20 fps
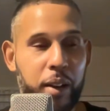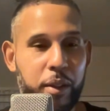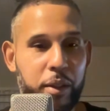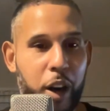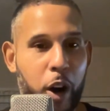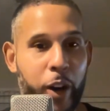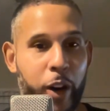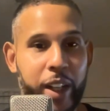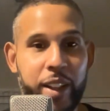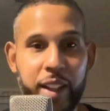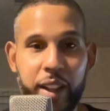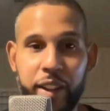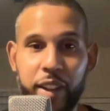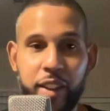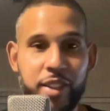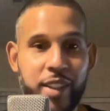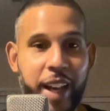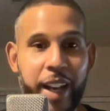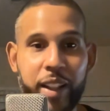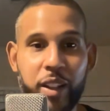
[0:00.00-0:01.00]
already done the
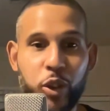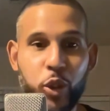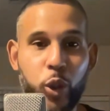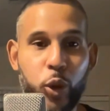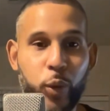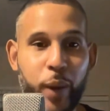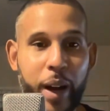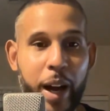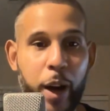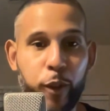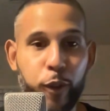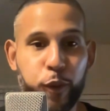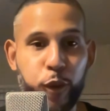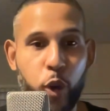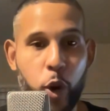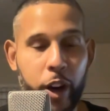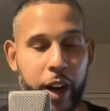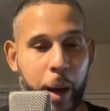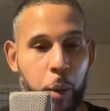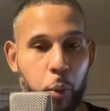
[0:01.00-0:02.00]
technical round
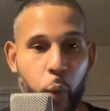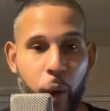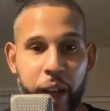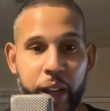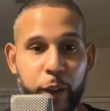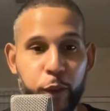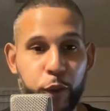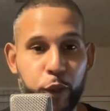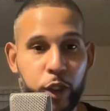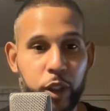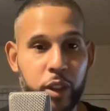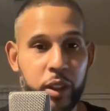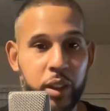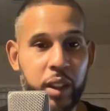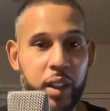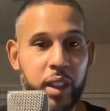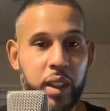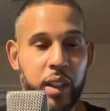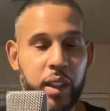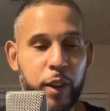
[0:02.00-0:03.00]
for and I'm waiting for
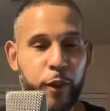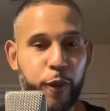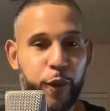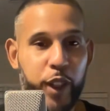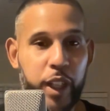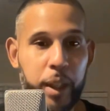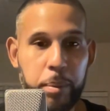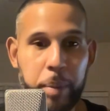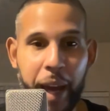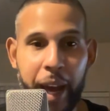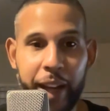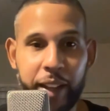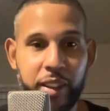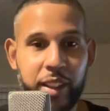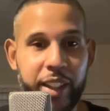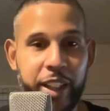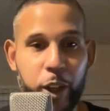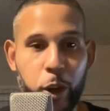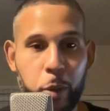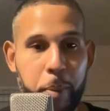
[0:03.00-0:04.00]
feedback to
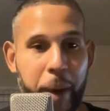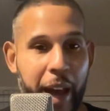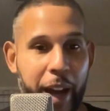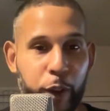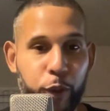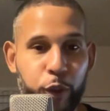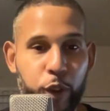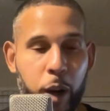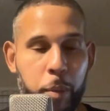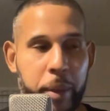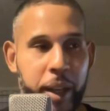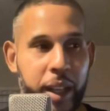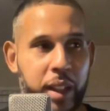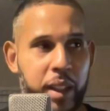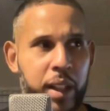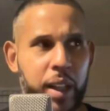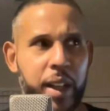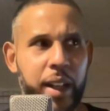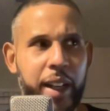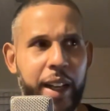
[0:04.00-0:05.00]
hear back from it.
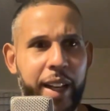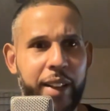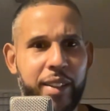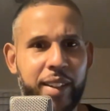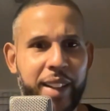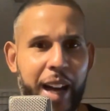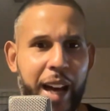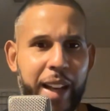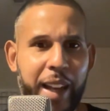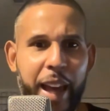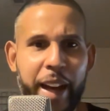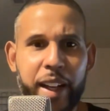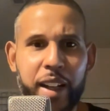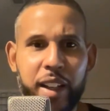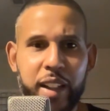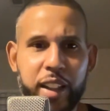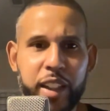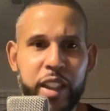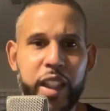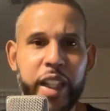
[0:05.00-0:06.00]
It's got like a
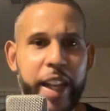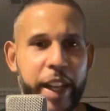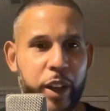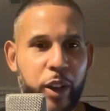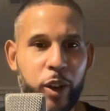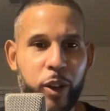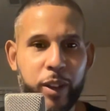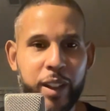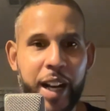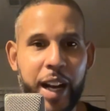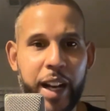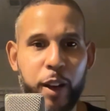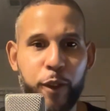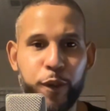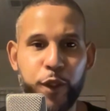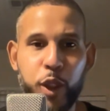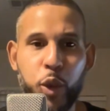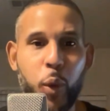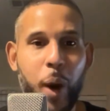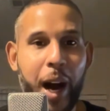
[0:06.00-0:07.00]
cleaner kind of
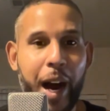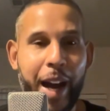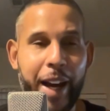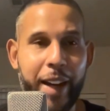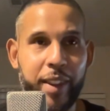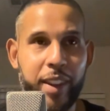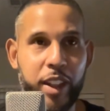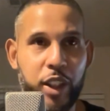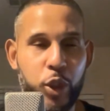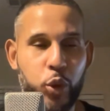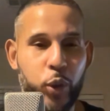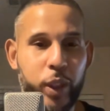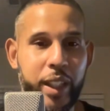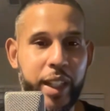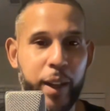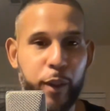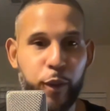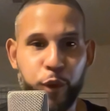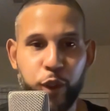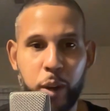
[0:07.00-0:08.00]
UI than you would
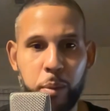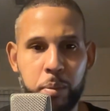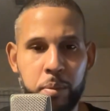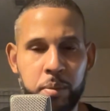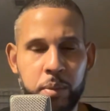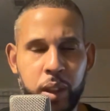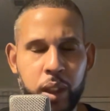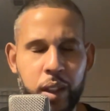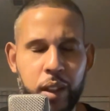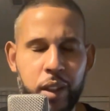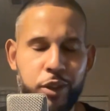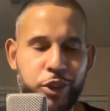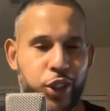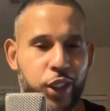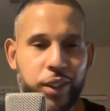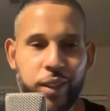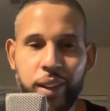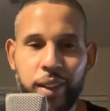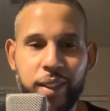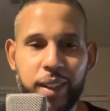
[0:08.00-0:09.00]
get from
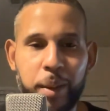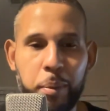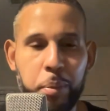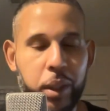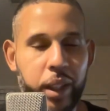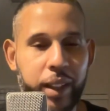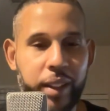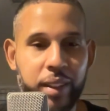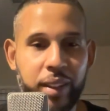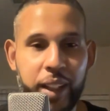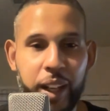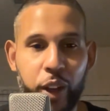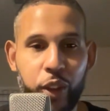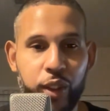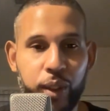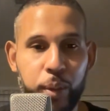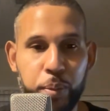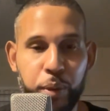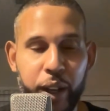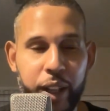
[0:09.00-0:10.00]
just a simple Excel
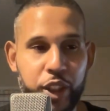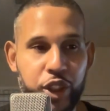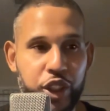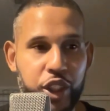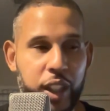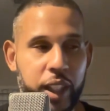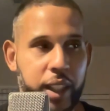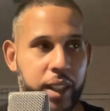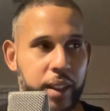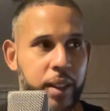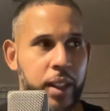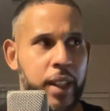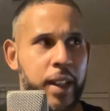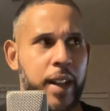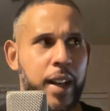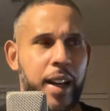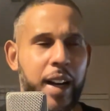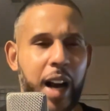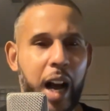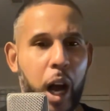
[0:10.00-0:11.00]
spreadsheet.
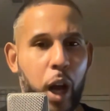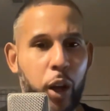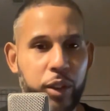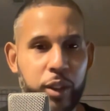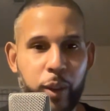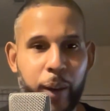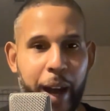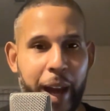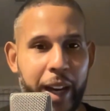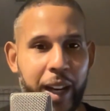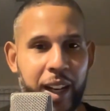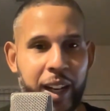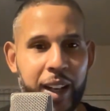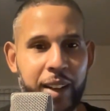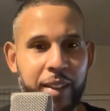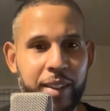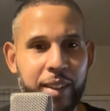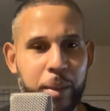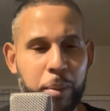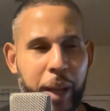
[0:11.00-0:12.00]
I also added in
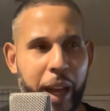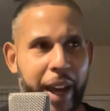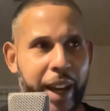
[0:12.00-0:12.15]
some